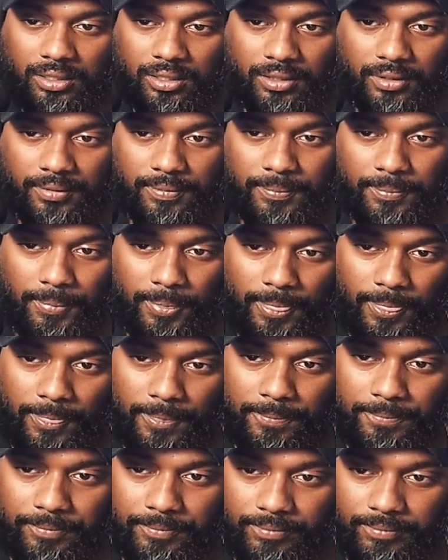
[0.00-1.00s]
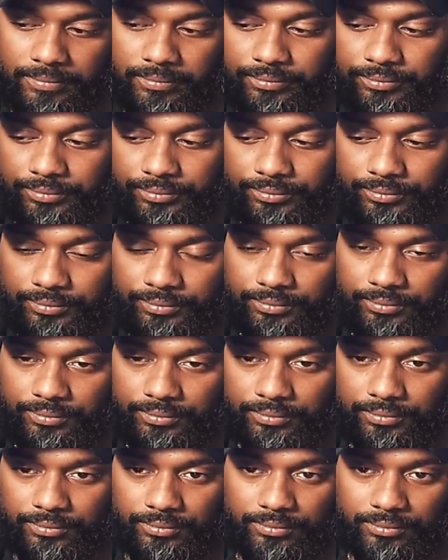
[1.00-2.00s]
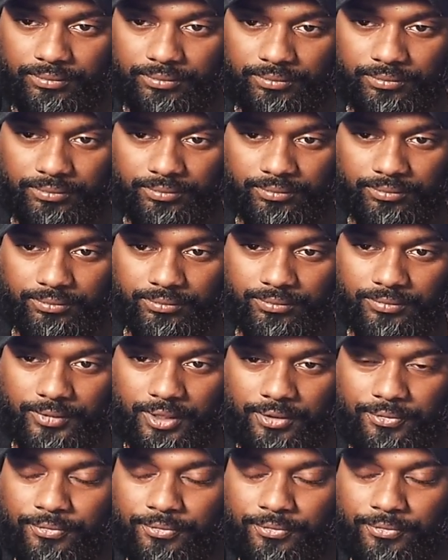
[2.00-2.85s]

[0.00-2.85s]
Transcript: Excuse me, this is a public school, little lady.